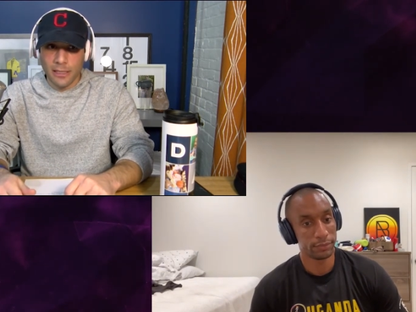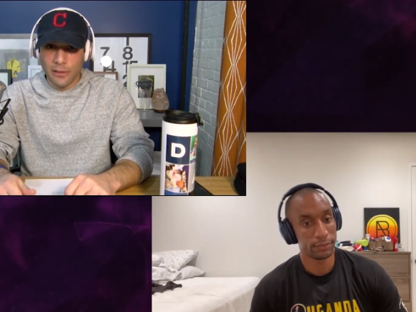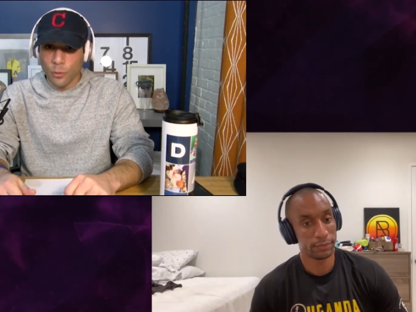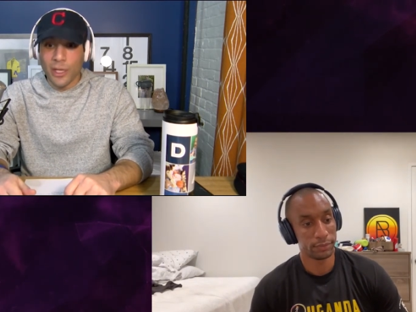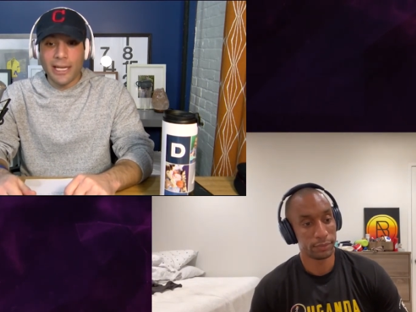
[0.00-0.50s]

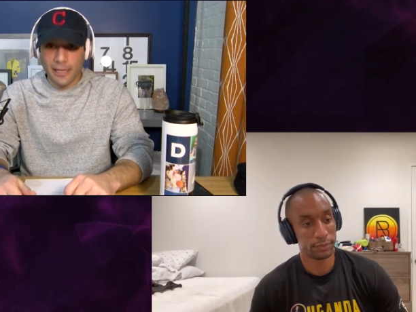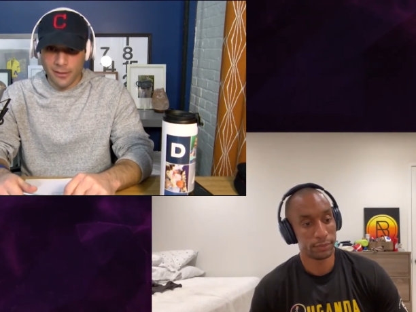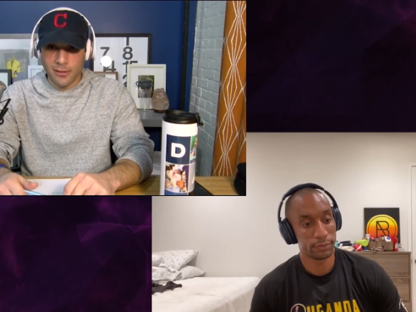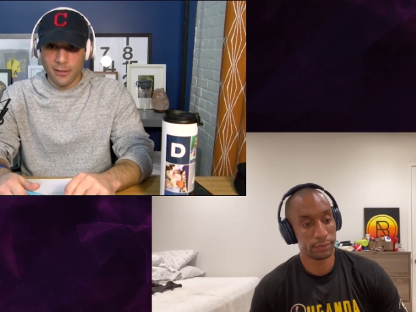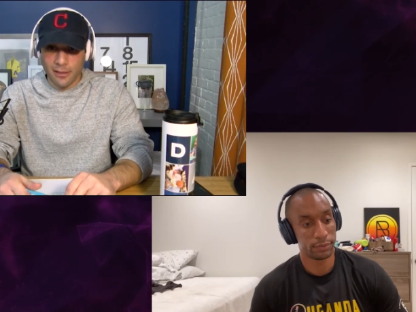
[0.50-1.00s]
Speaker 1: in a
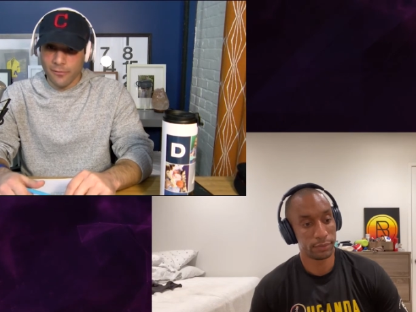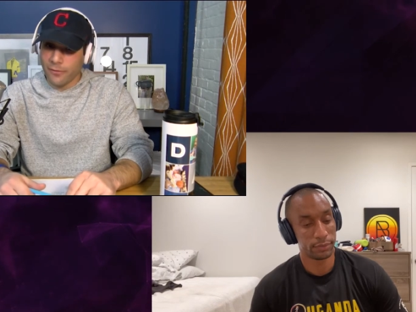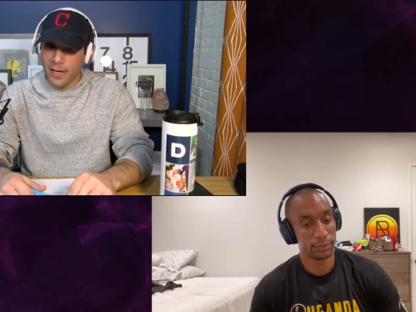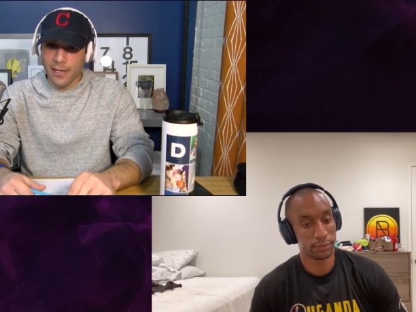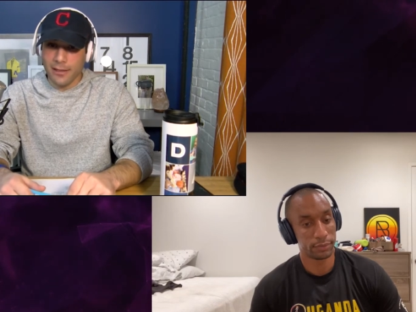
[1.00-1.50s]
weekend and
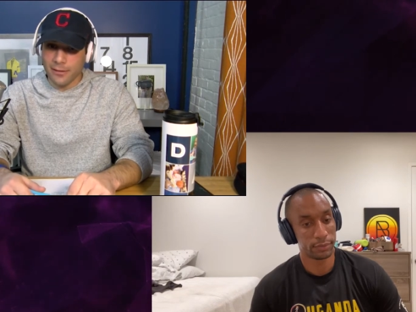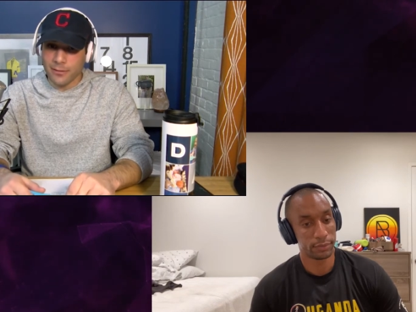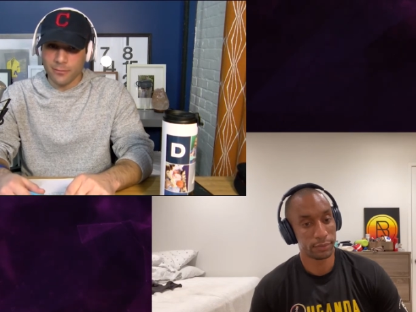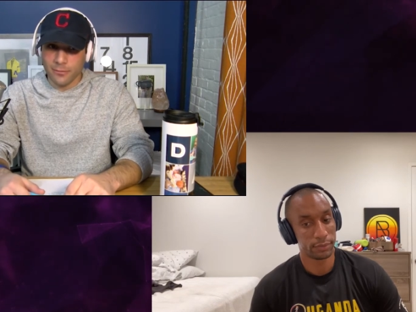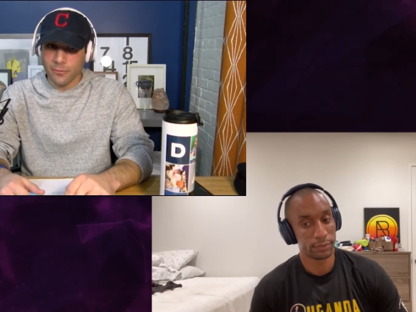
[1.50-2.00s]
find
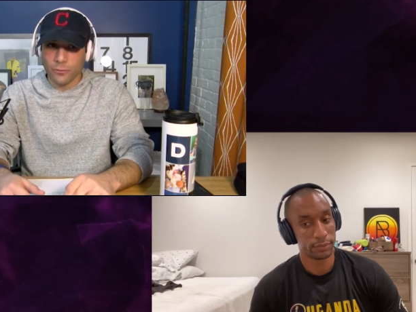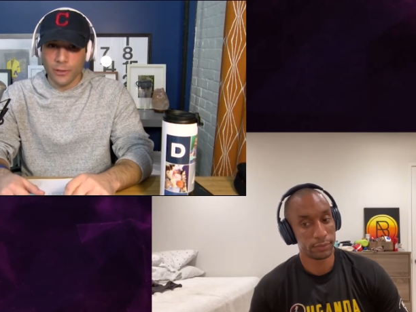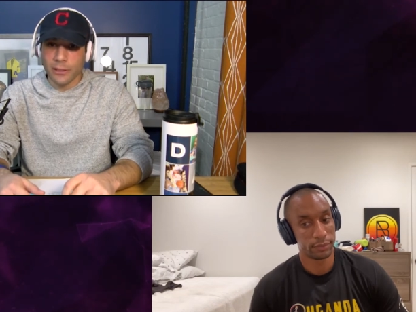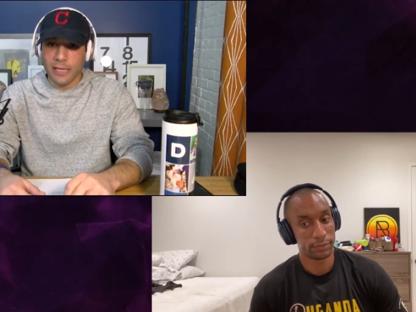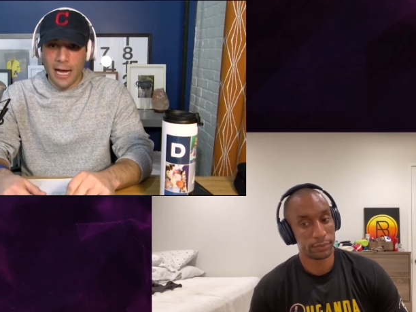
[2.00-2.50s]

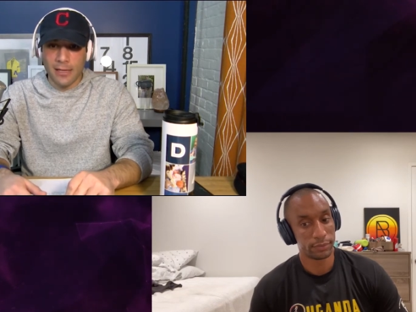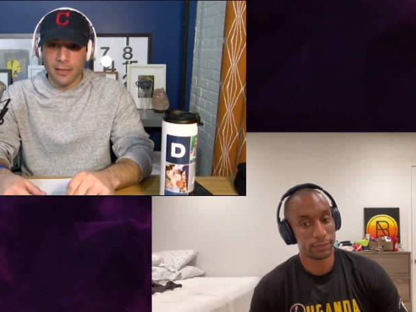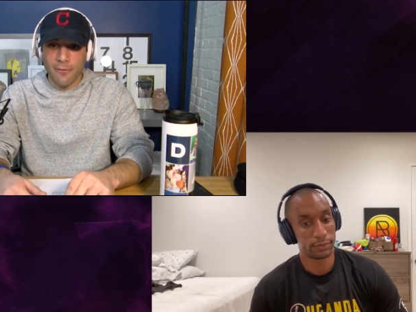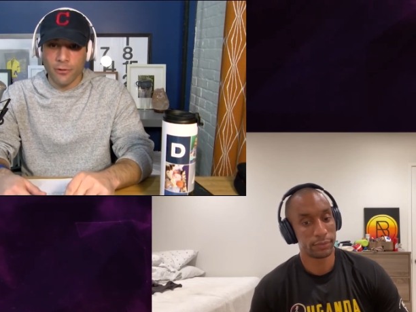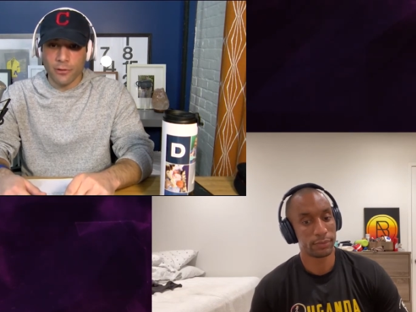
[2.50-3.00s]
really high
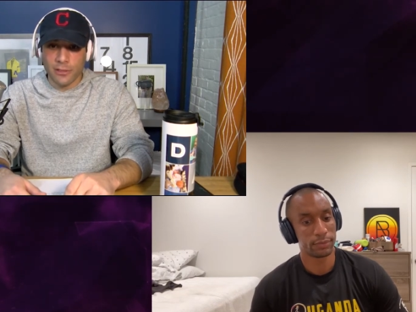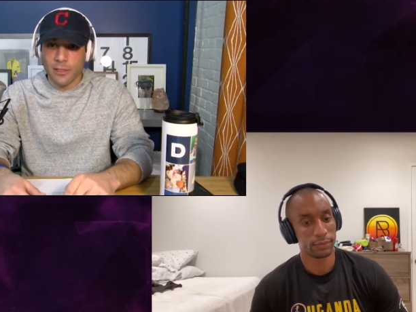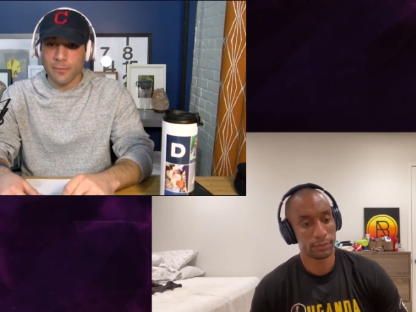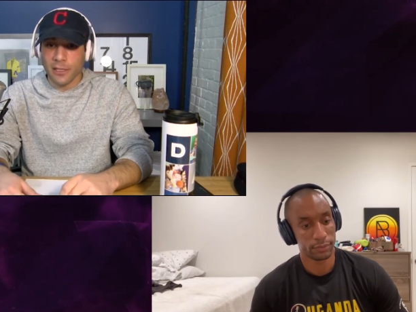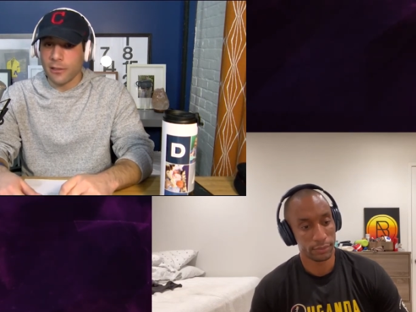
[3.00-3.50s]
level and
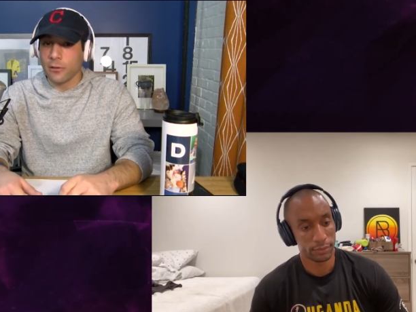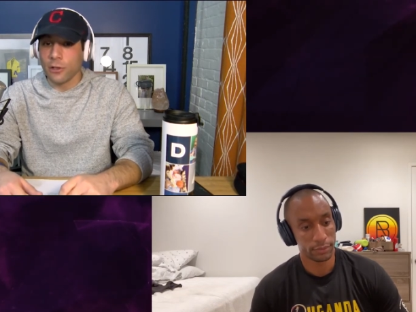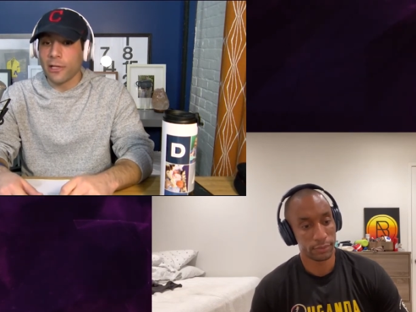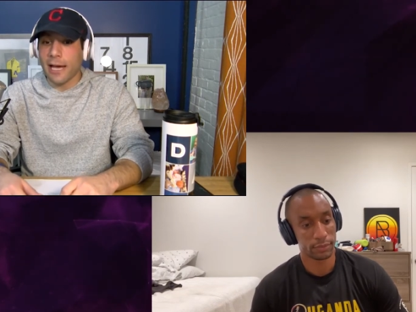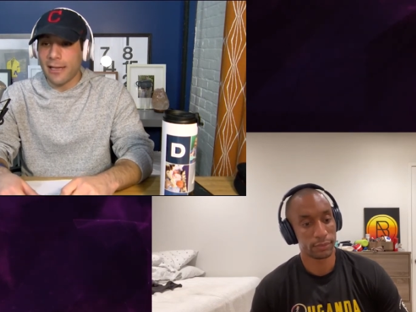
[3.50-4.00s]
something to
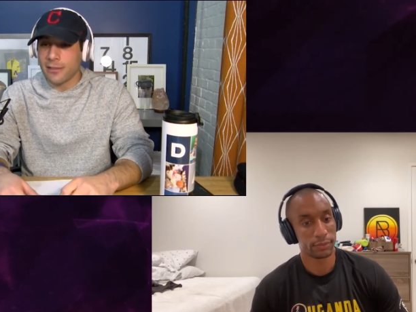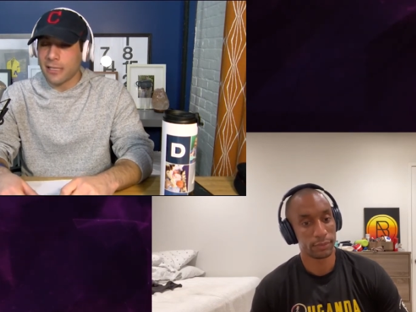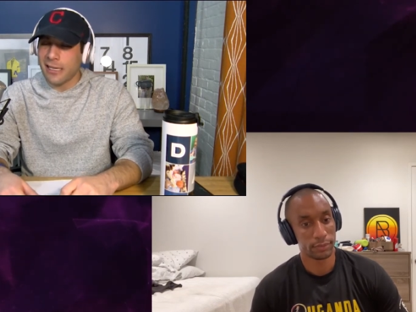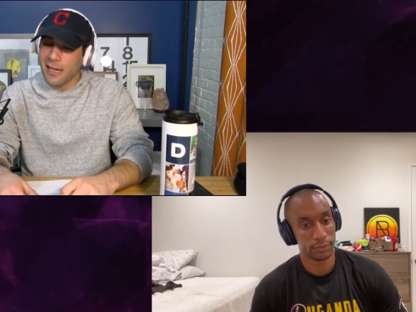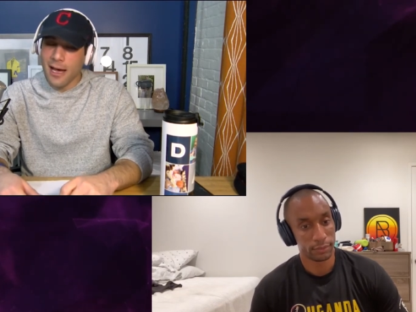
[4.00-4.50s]
look at and
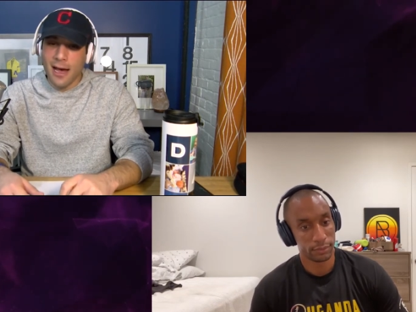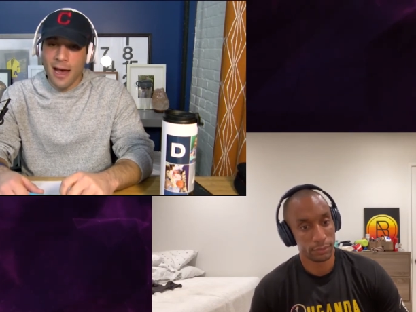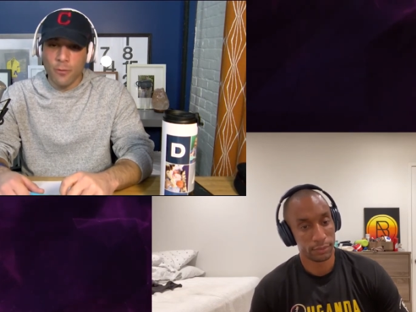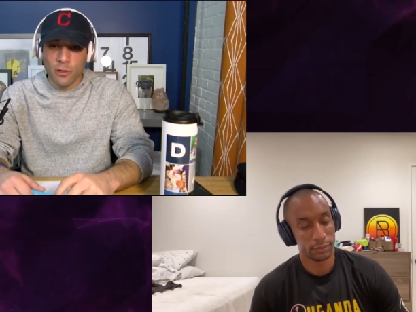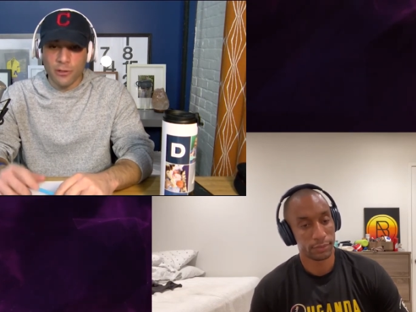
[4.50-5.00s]
say,
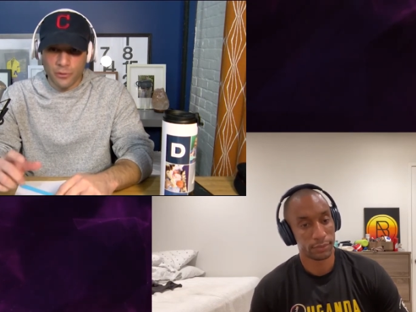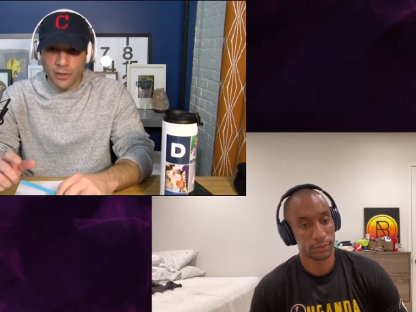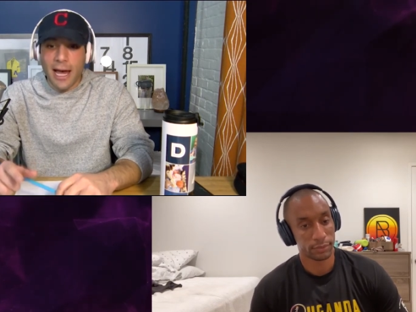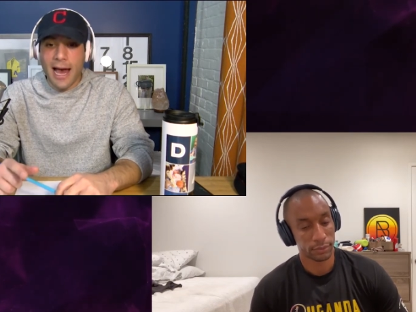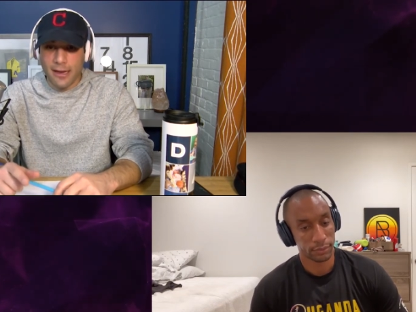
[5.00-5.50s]
yeah, I want to do
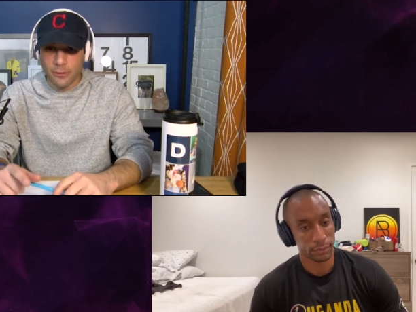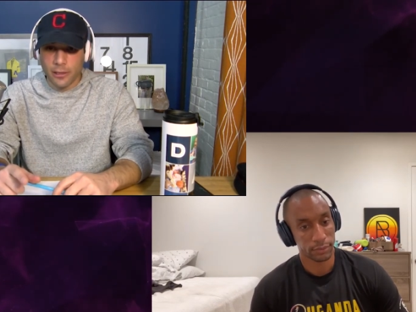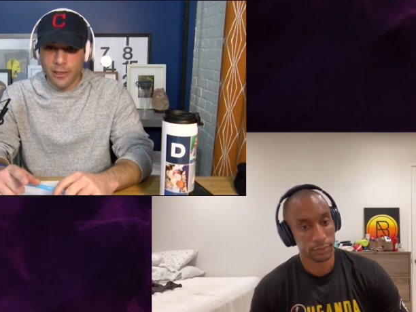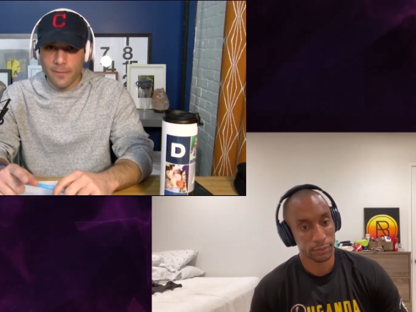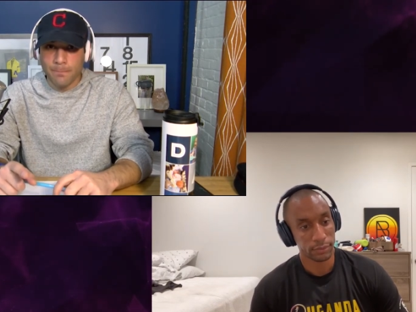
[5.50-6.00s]
that,
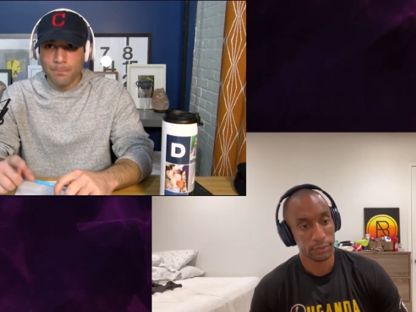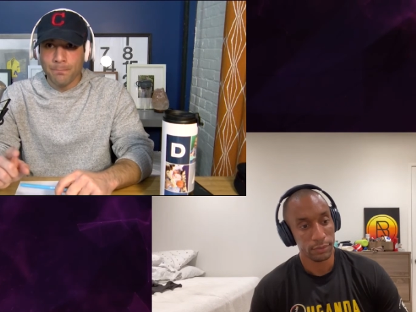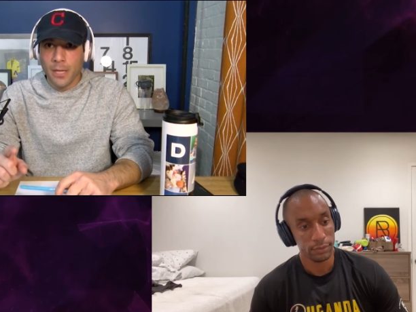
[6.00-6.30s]
right?